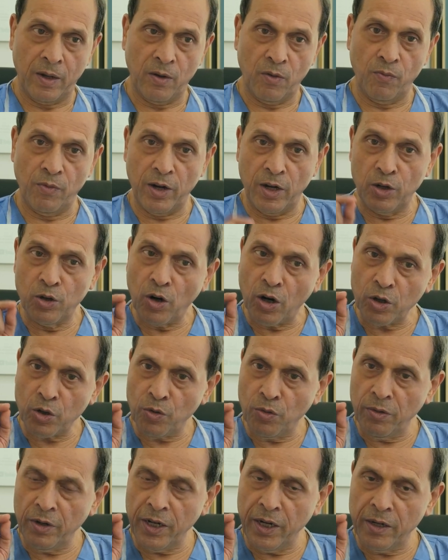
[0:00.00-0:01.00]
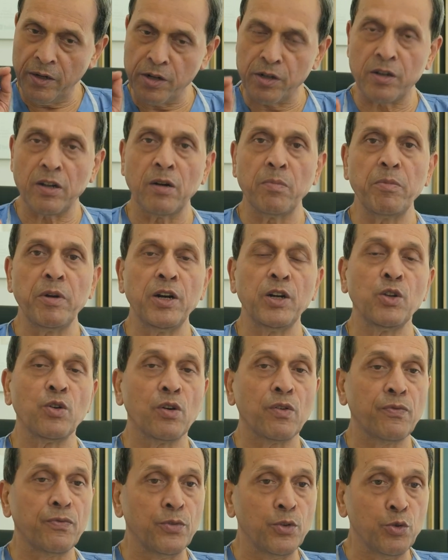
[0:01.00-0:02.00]
will not only determine your
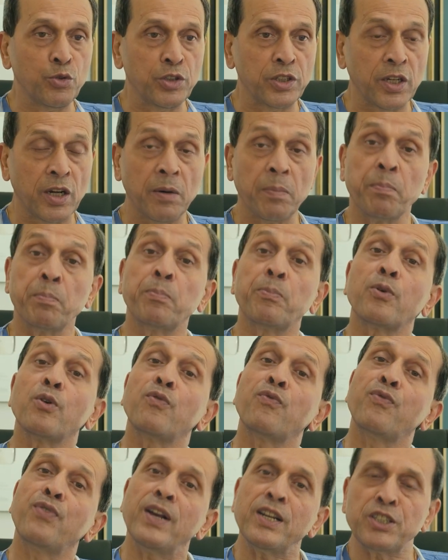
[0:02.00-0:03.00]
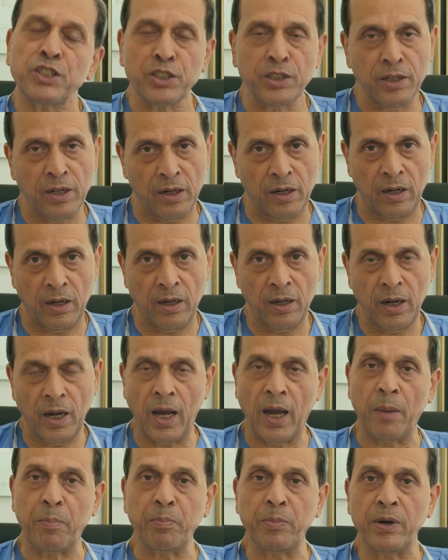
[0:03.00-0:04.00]
future professional
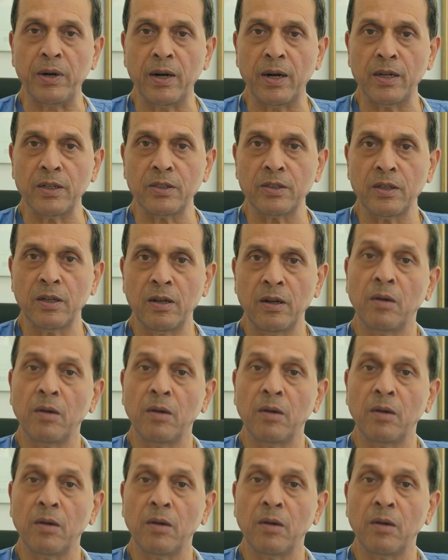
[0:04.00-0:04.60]
happiness,